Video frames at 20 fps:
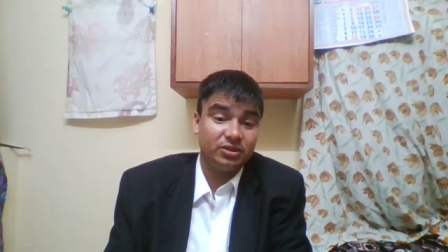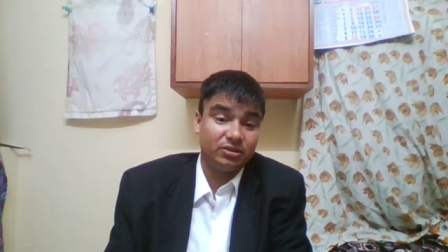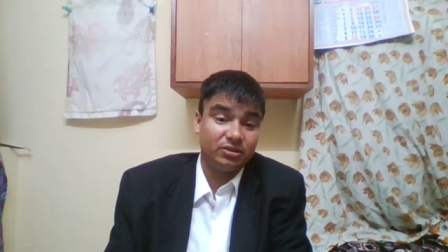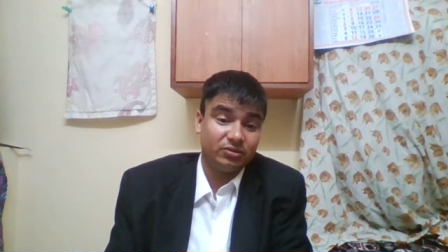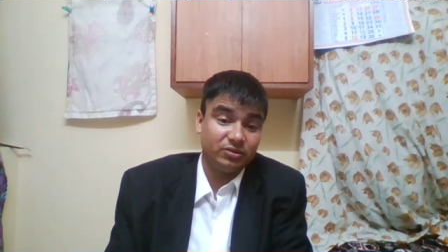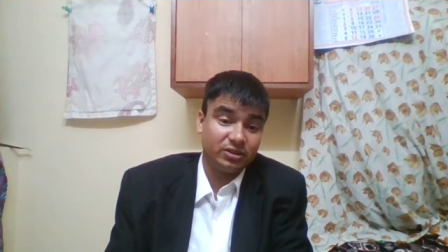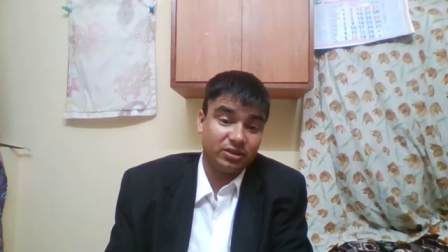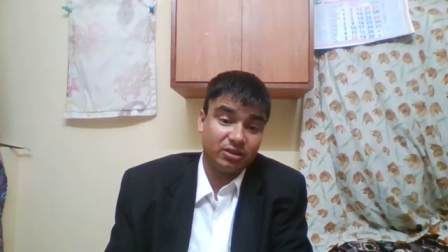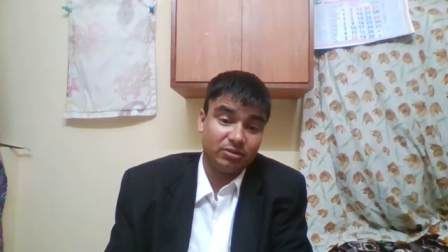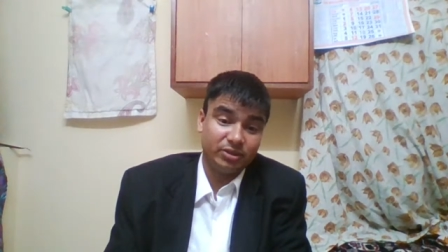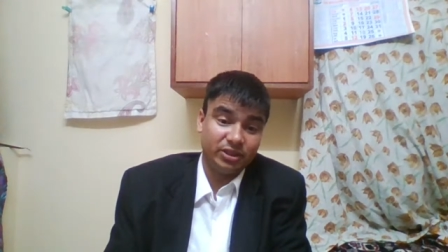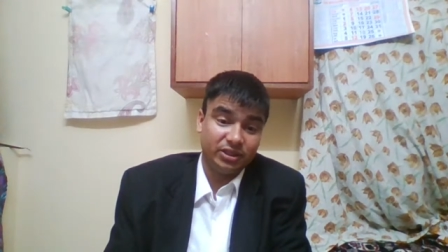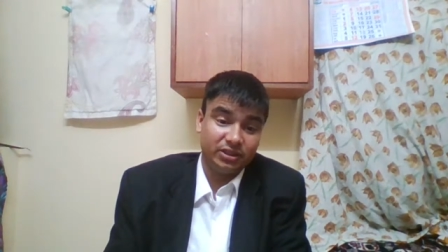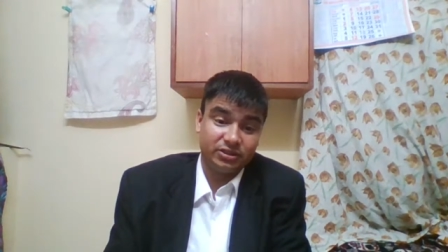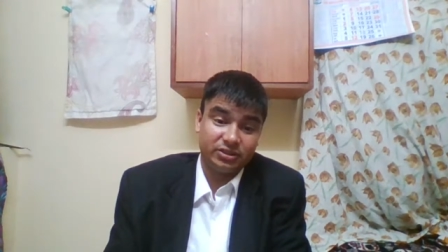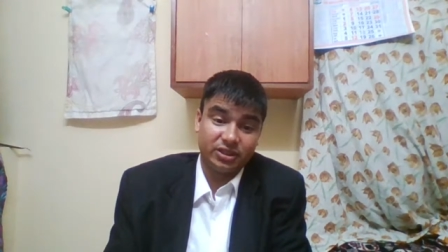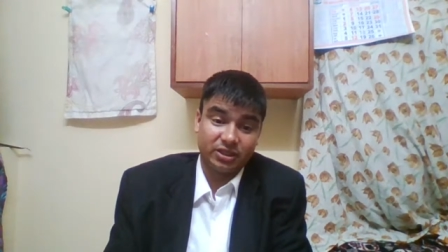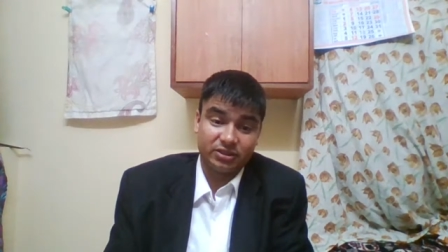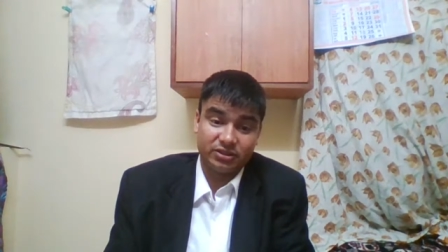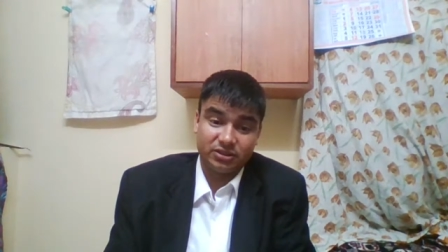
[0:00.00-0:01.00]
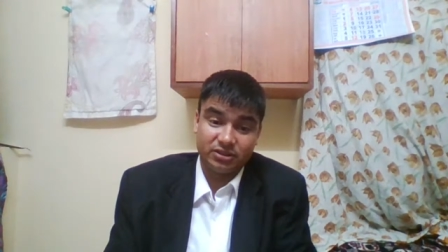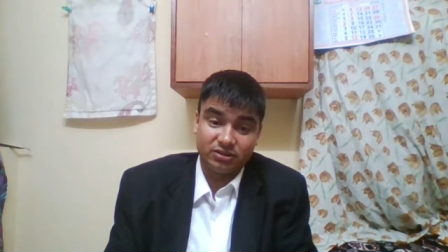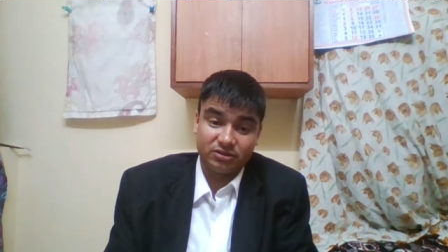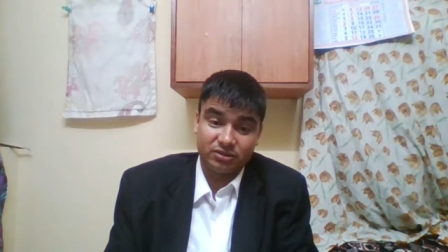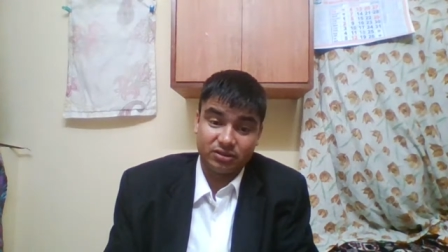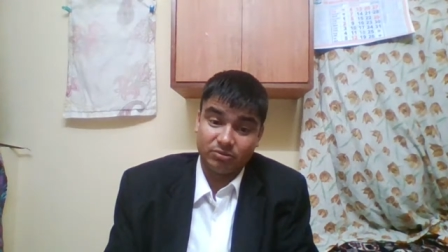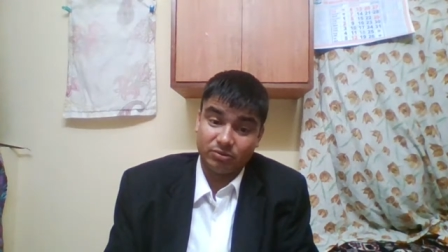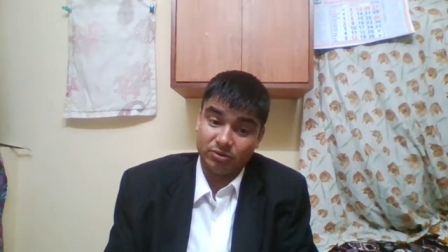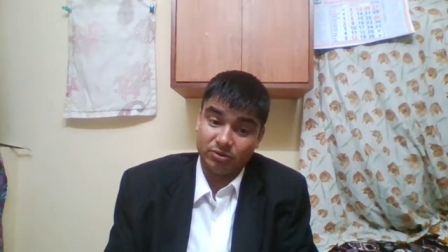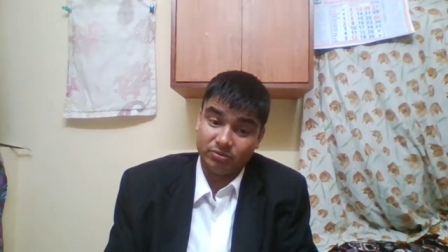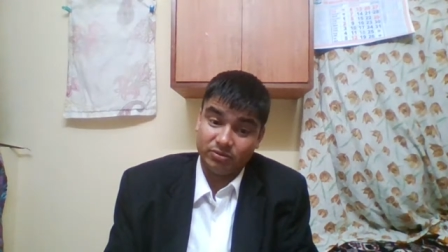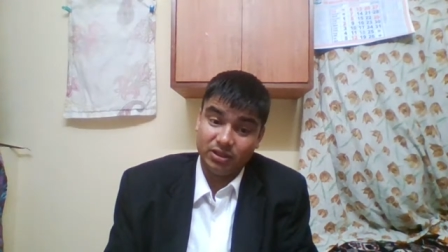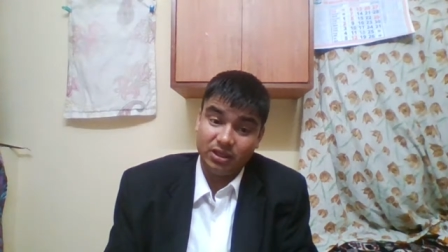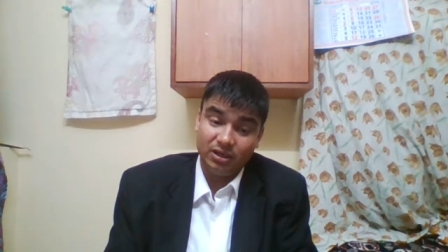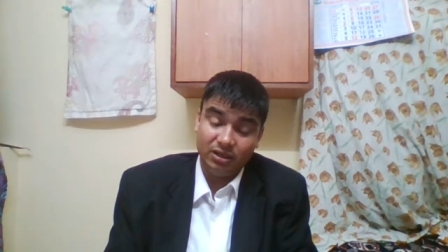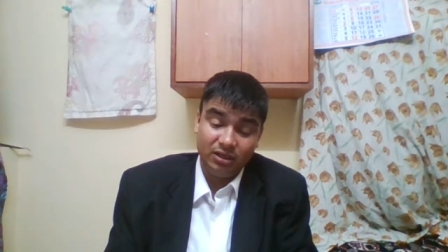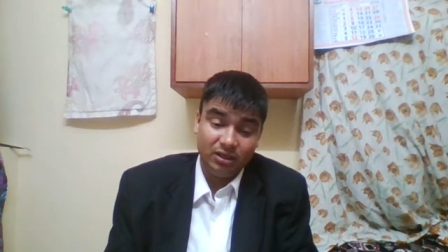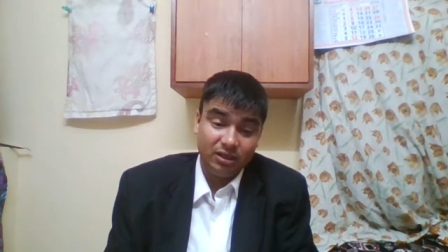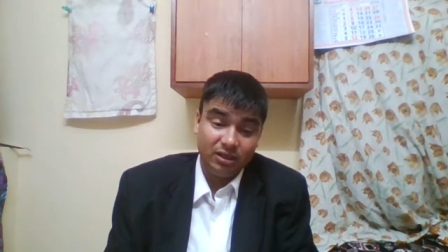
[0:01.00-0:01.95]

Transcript: in comment section some of the